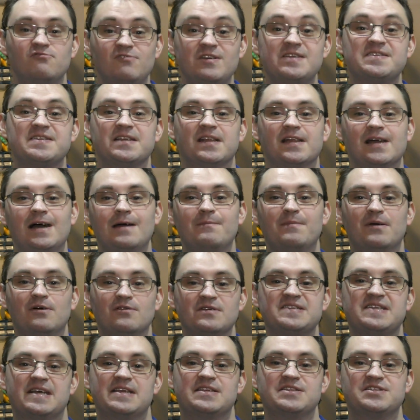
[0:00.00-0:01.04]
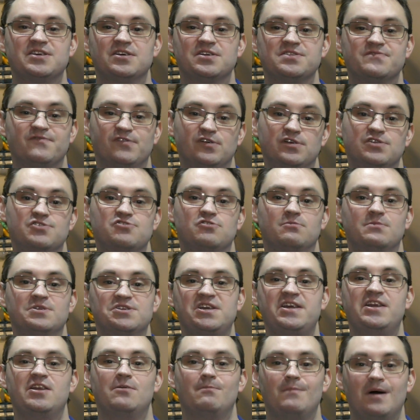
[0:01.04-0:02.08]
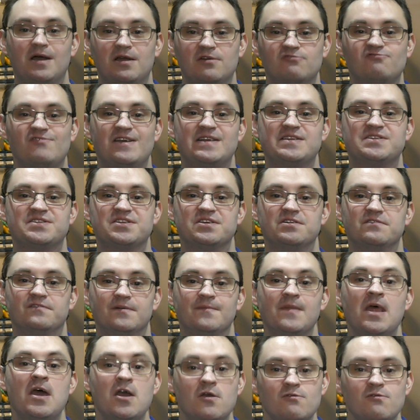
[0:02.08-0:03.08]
Recently I built a CentOS virtual machine on my Unraid server